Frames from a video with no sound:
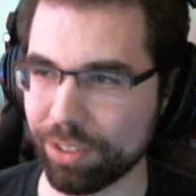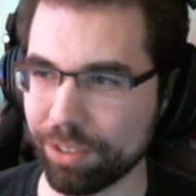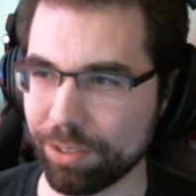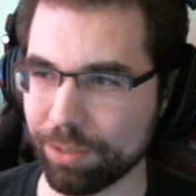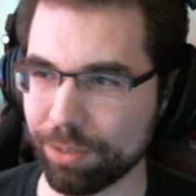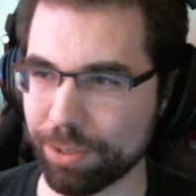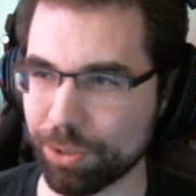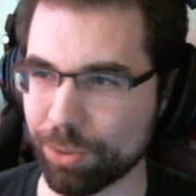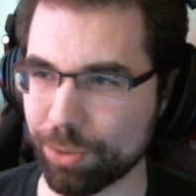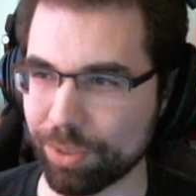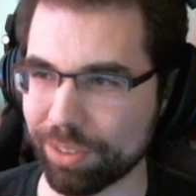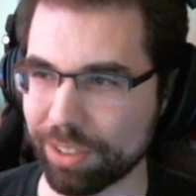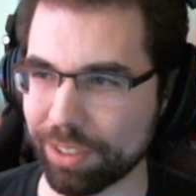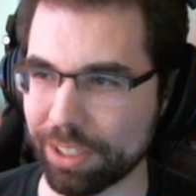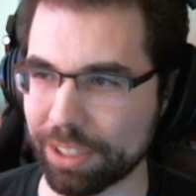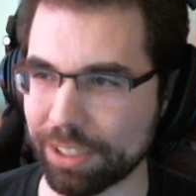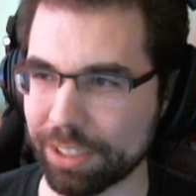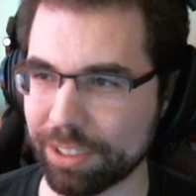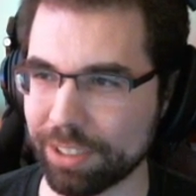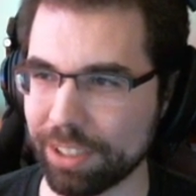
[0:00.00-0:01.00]
which is
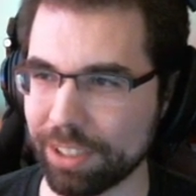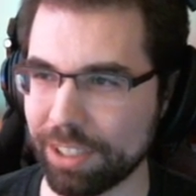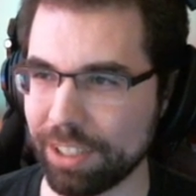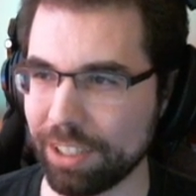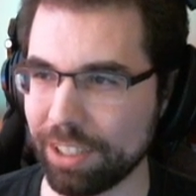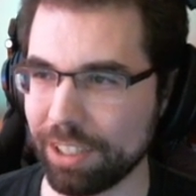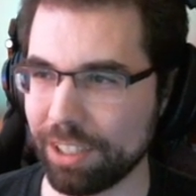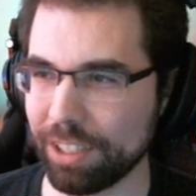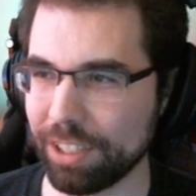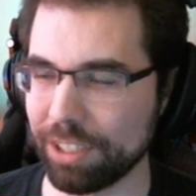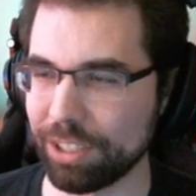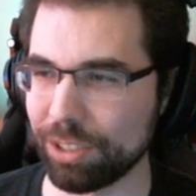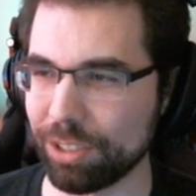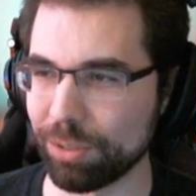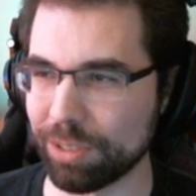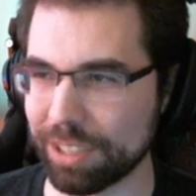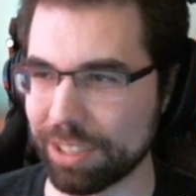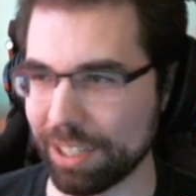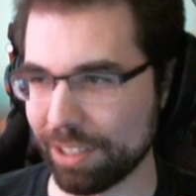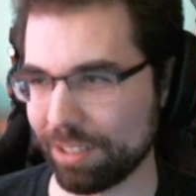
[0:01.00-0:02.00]
like you
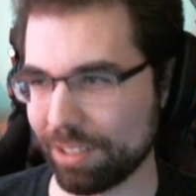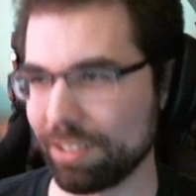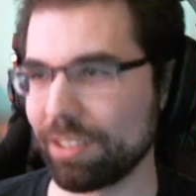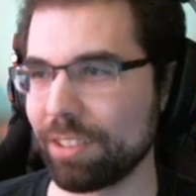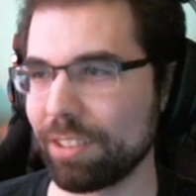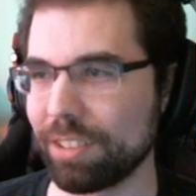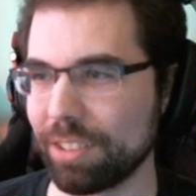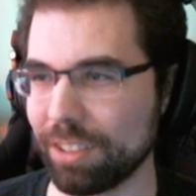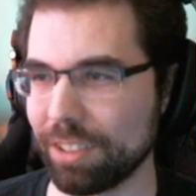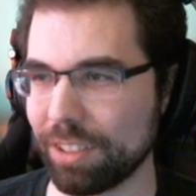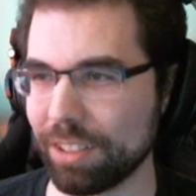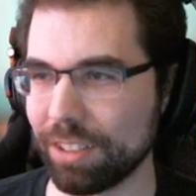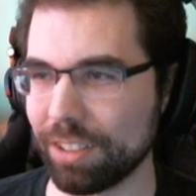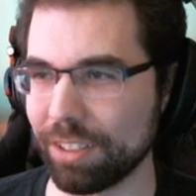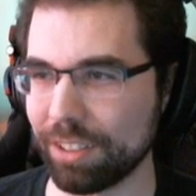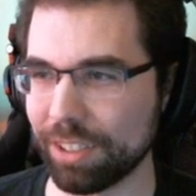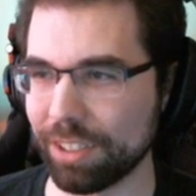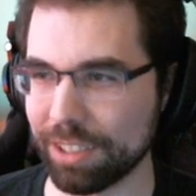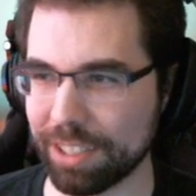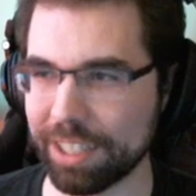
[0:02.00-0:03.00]
get
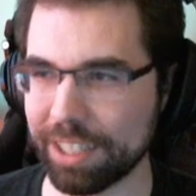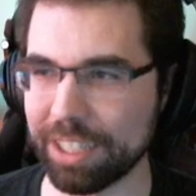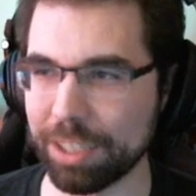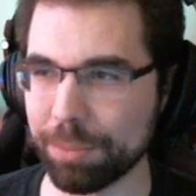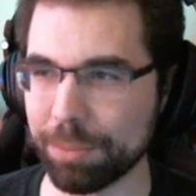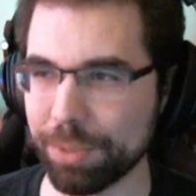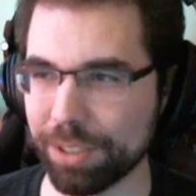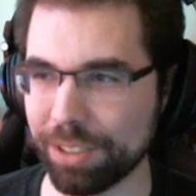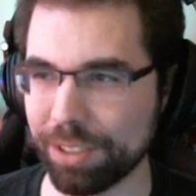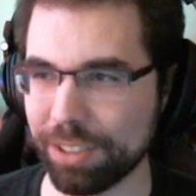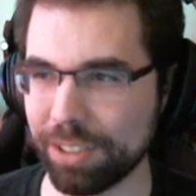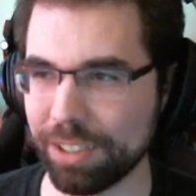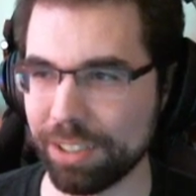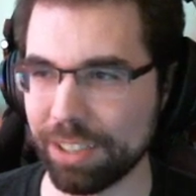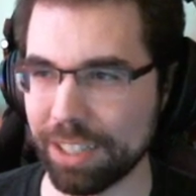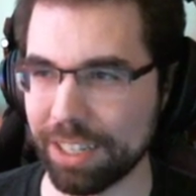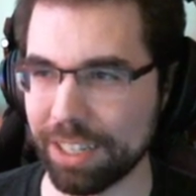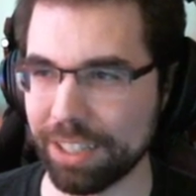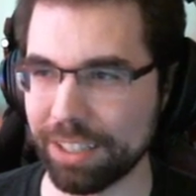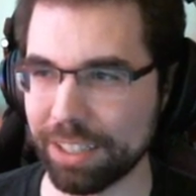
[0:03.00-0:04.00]
the game,
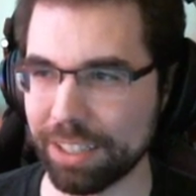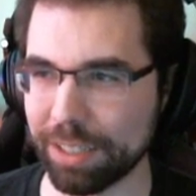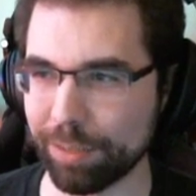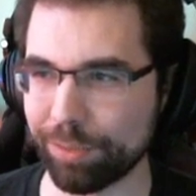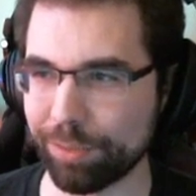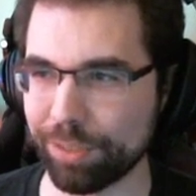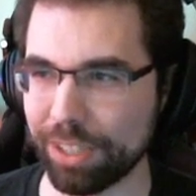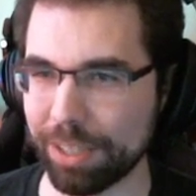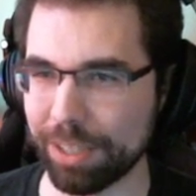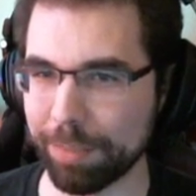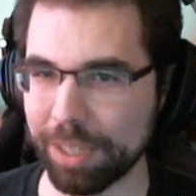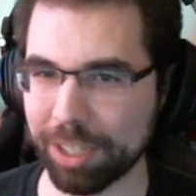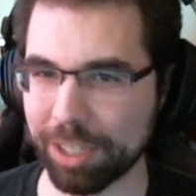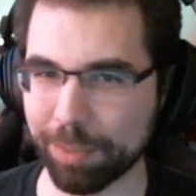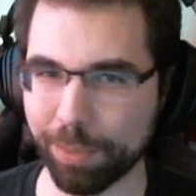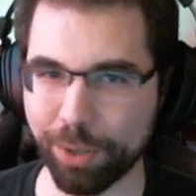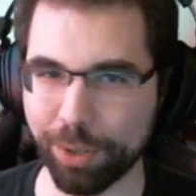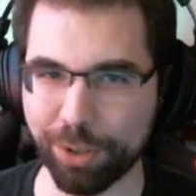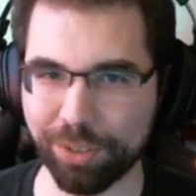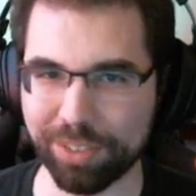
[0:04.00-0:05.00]
and then if they make
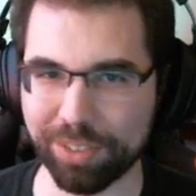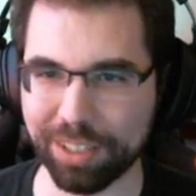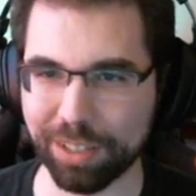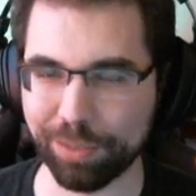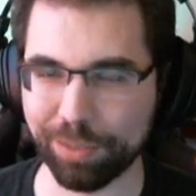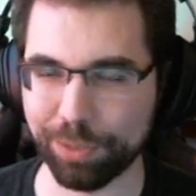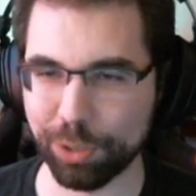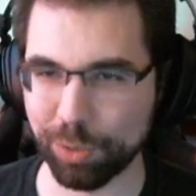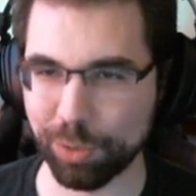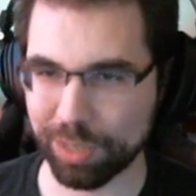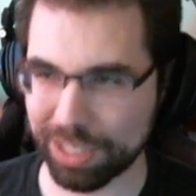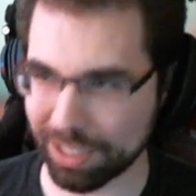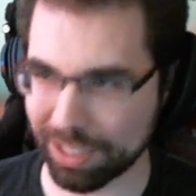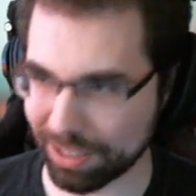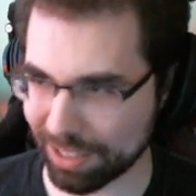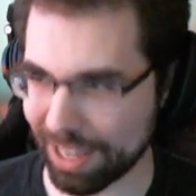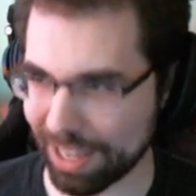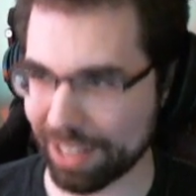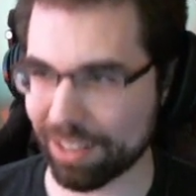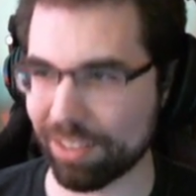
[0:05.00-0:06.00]
more stuff, you get
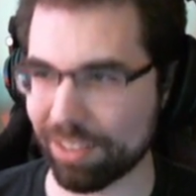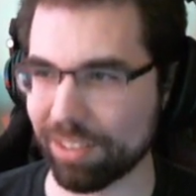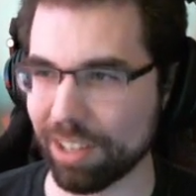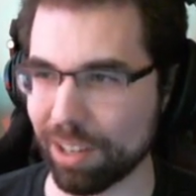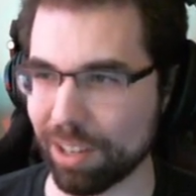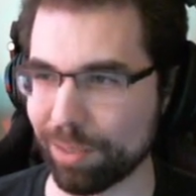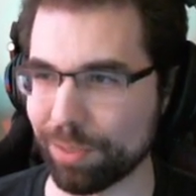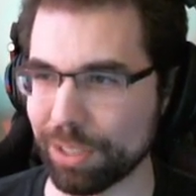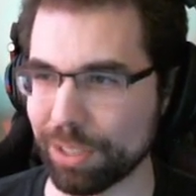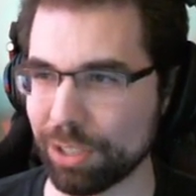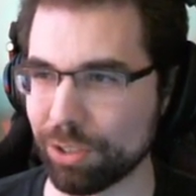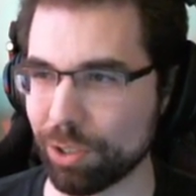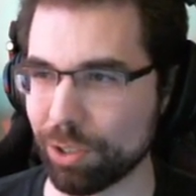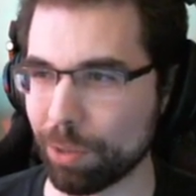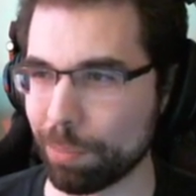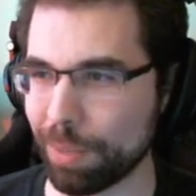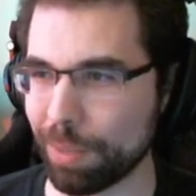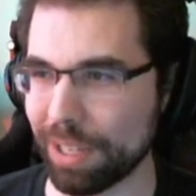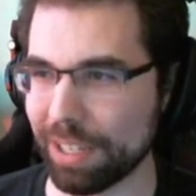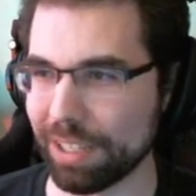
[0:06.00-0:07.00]
that stuff, and you
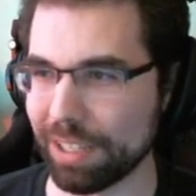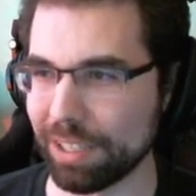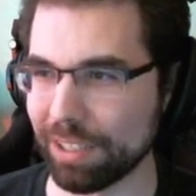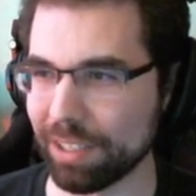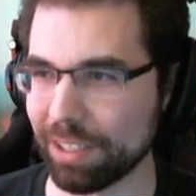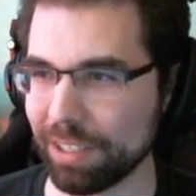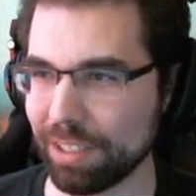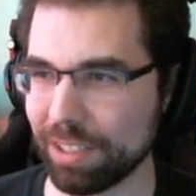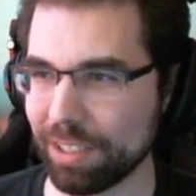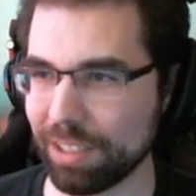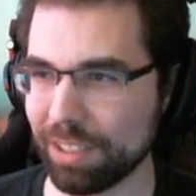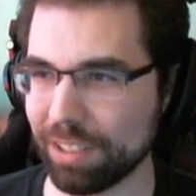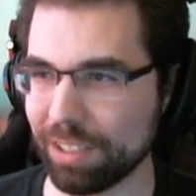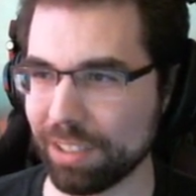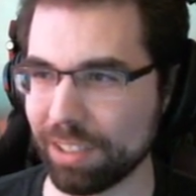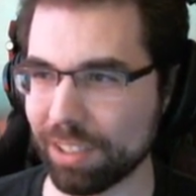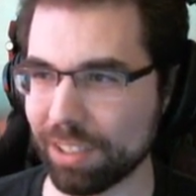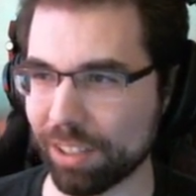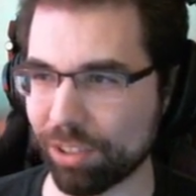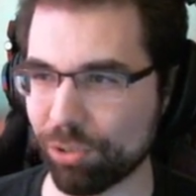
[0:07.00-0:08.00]
don't pay
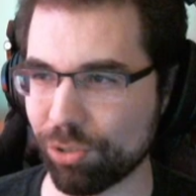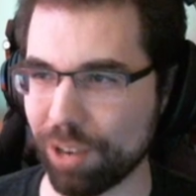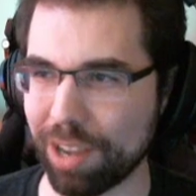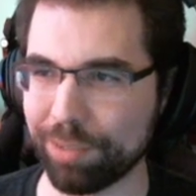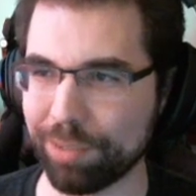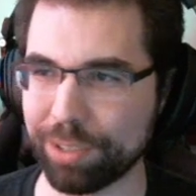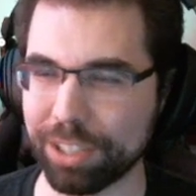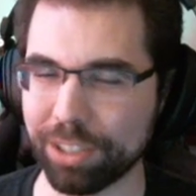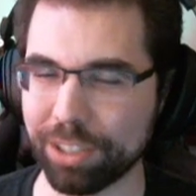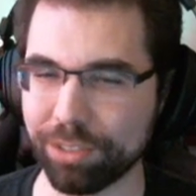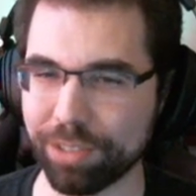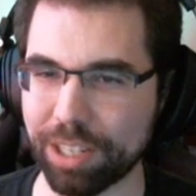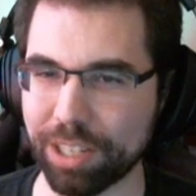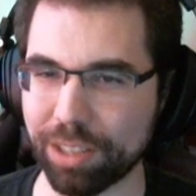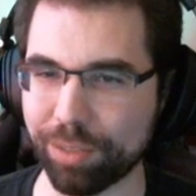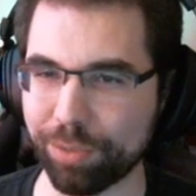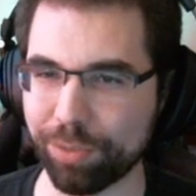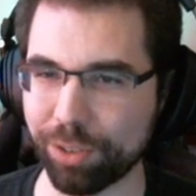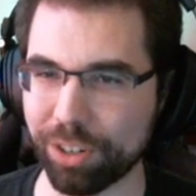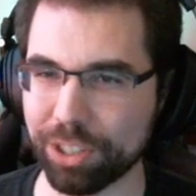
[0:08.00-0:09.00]
extravagant rates
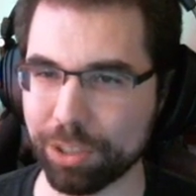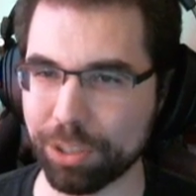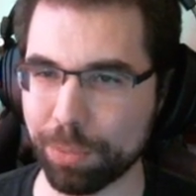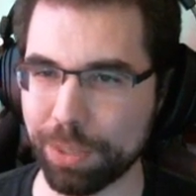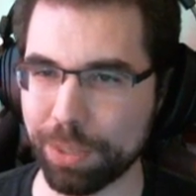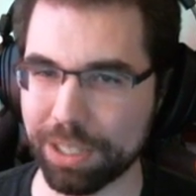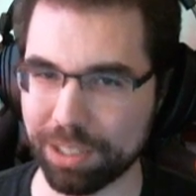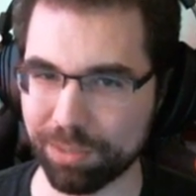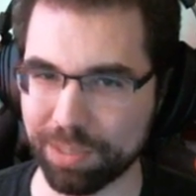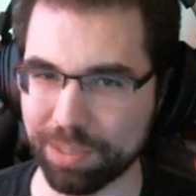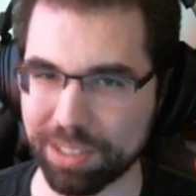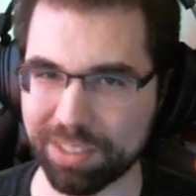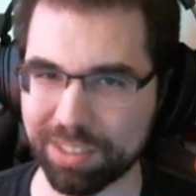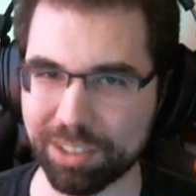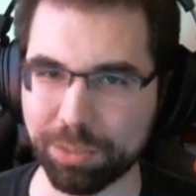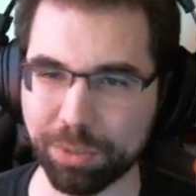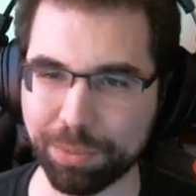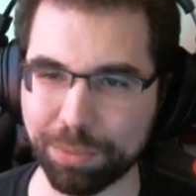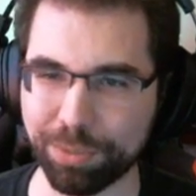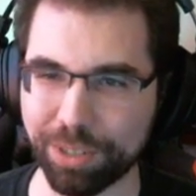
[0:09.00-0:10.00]
for it. You pay a
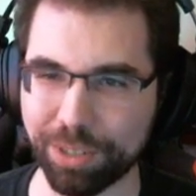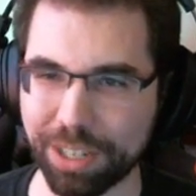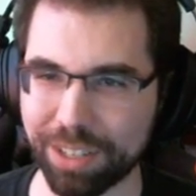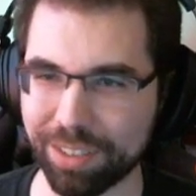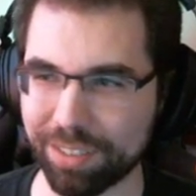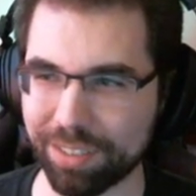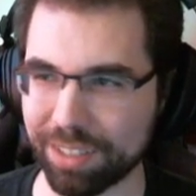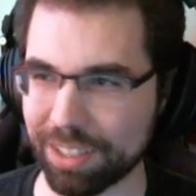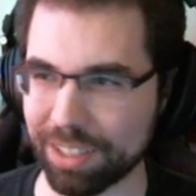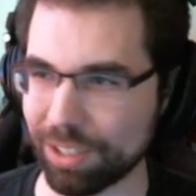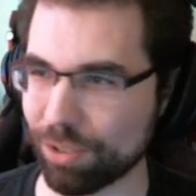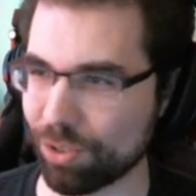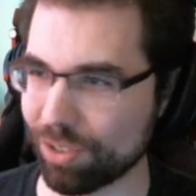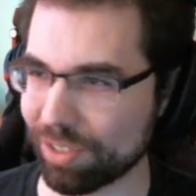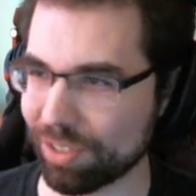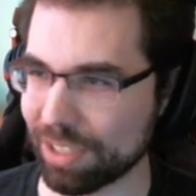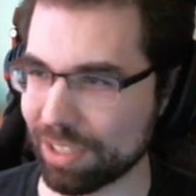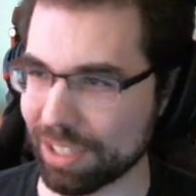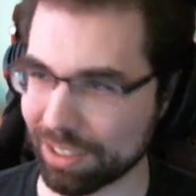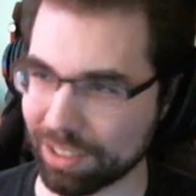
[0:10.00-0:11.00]
reasonable price, and you
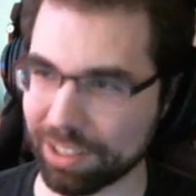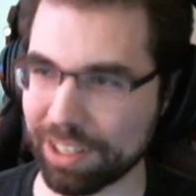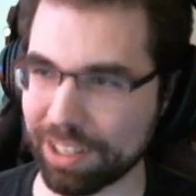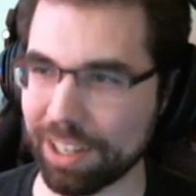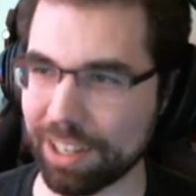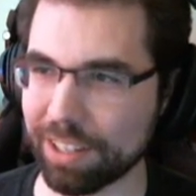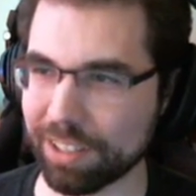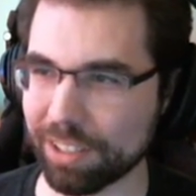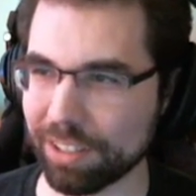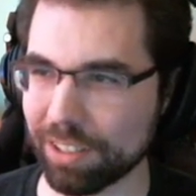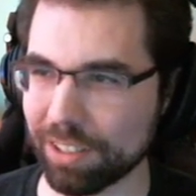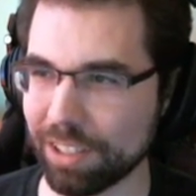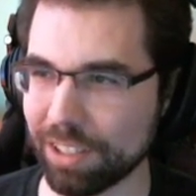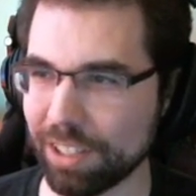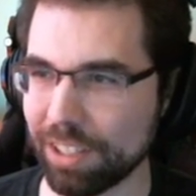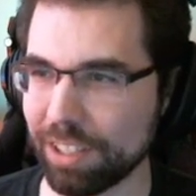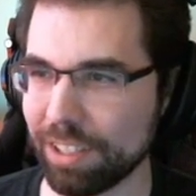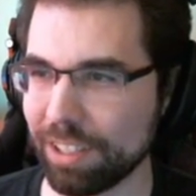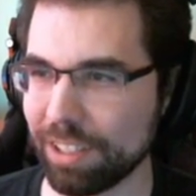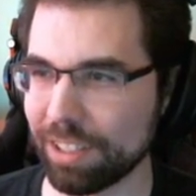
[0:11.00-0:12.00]
just get the content.
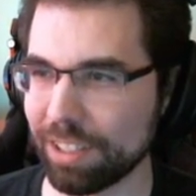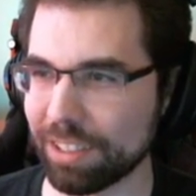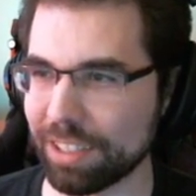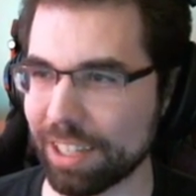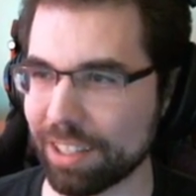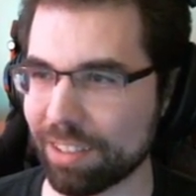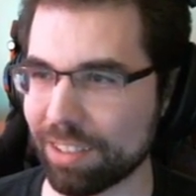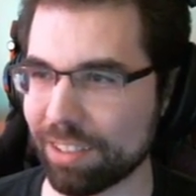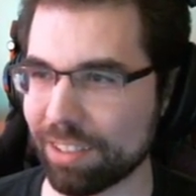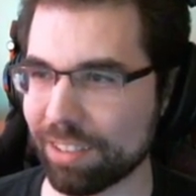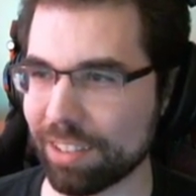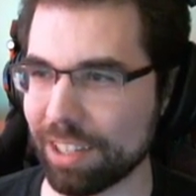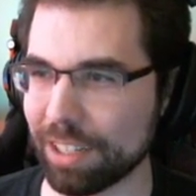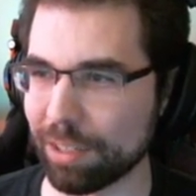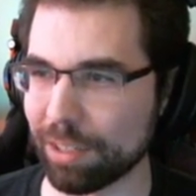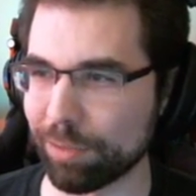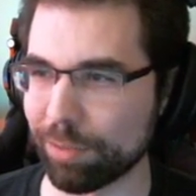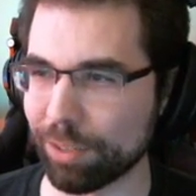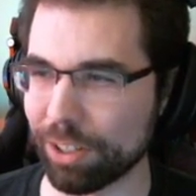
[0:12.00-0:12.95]
That's kind of our